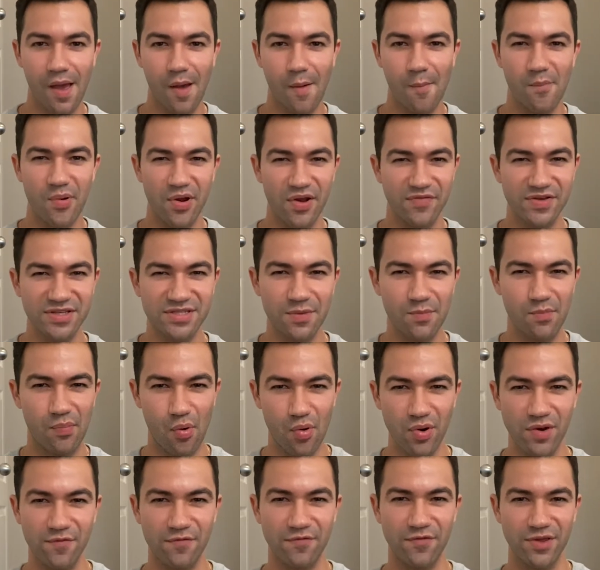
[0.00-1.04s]
But if it's
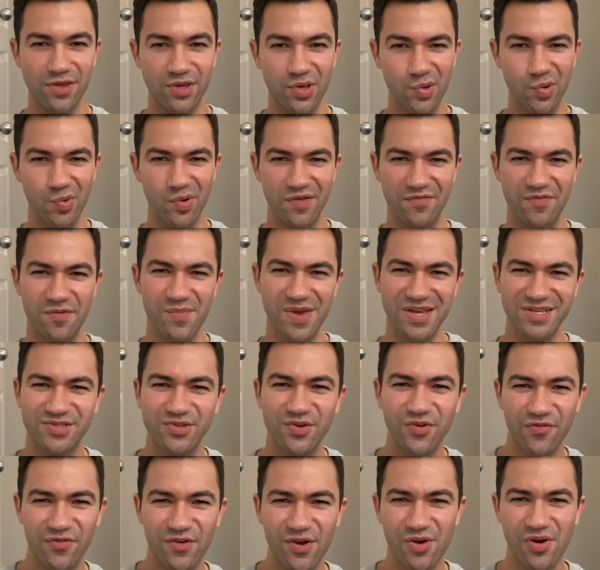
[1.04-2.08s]
important for you and if it makes you
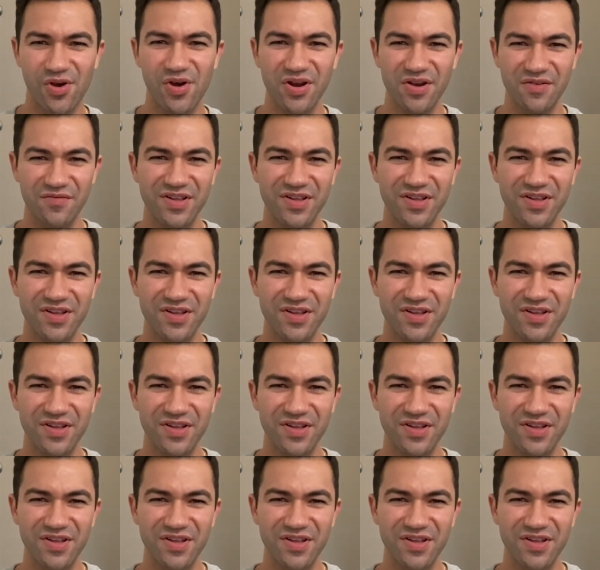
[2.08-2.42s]
feel good and